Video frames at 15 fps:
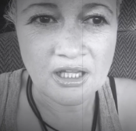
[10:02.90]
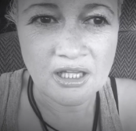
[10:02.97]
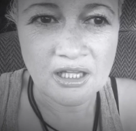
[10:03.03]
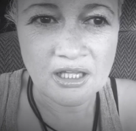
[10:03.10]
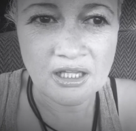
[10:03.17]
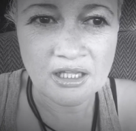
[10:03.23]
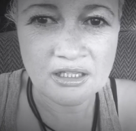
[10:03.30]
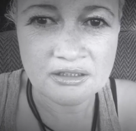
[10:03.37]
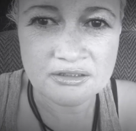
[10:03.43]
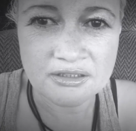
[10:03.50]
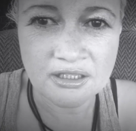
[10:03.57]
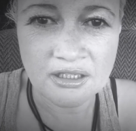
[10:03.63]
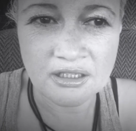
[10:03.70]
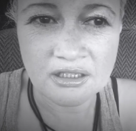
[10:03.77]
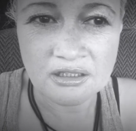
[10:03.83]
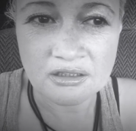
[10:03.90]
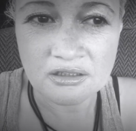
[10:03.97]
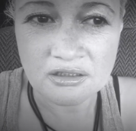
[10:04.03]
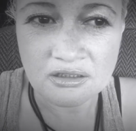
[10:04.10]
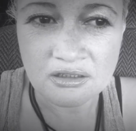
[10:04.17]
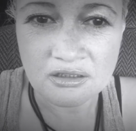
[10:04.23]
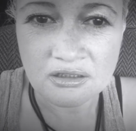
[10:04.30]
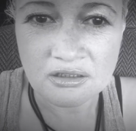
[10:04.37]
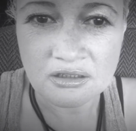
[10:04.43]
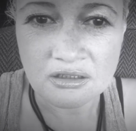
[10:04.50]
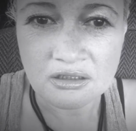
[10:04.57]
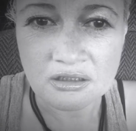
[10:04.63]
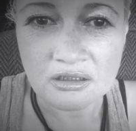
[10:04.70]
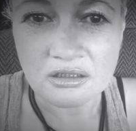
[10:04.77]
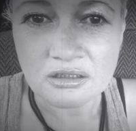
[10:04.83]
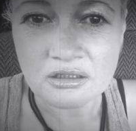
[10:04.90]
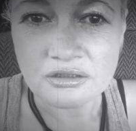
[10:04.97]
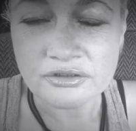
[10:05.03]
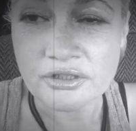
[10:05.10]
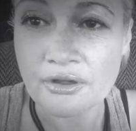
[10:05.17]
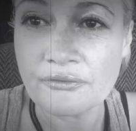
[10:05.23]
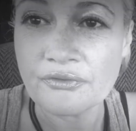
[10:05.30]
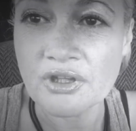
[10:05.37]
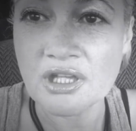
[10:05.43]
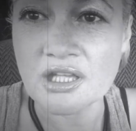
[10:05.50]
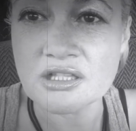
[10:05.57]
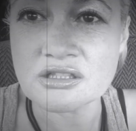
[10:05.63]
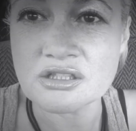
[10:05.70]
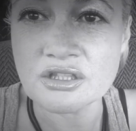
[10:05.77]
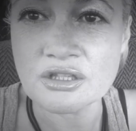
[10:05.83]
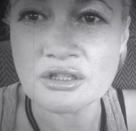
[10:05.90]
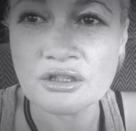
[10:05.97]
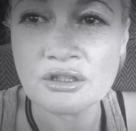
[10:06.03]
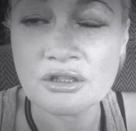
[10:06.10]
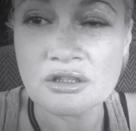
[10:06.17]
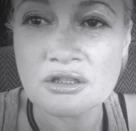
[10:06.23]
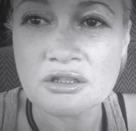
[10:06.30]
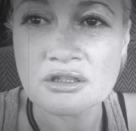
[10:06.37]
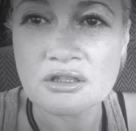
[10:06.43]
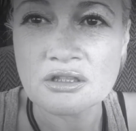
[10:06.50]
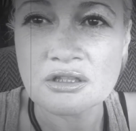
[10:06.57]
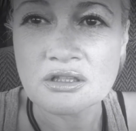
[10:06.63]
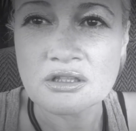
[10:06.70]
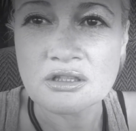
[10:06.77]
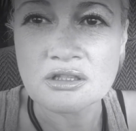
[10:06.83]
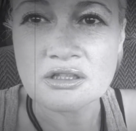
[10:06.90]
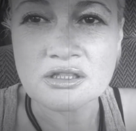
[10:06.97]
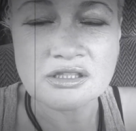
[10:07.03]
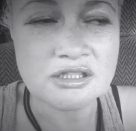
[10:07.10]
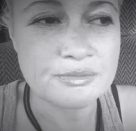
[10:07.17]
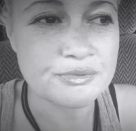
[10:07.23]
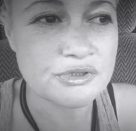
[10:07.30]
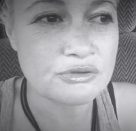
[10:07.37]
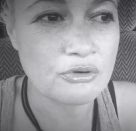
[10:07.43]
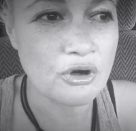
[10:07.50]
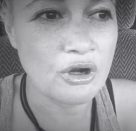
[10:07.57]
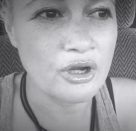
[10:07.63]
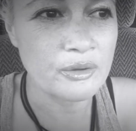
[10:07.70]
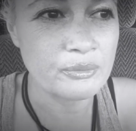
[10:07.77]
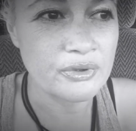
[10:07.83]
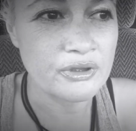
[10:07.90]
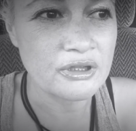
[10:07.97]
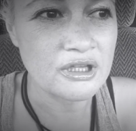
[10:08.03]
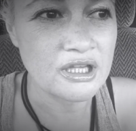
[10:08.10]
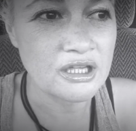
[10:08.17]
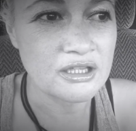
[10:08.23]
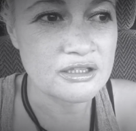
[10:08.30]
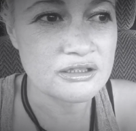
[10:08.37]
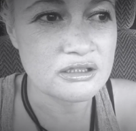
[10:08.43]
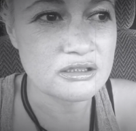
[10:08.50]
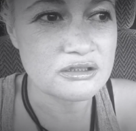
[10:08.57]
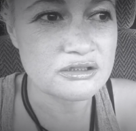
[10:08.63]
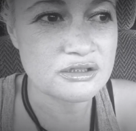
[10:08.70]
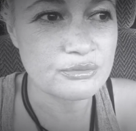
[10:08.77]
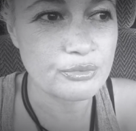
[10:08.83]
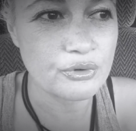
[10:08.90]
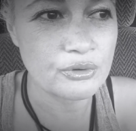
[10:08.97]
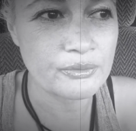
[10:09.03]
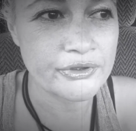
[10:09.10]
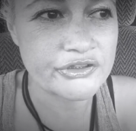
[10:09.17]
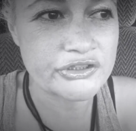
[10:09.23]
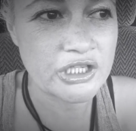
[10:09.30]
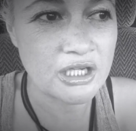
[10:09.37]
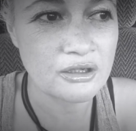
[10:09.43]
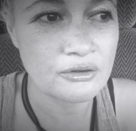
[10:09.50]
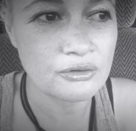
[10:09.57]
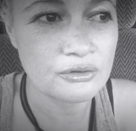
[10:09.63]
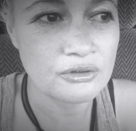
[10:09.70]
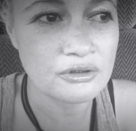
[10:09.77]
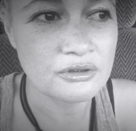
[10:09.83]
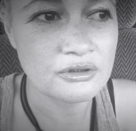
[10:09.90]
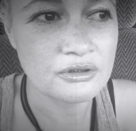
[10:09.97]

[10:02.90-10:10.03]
And uh, don't forget to subscribe and support my channel.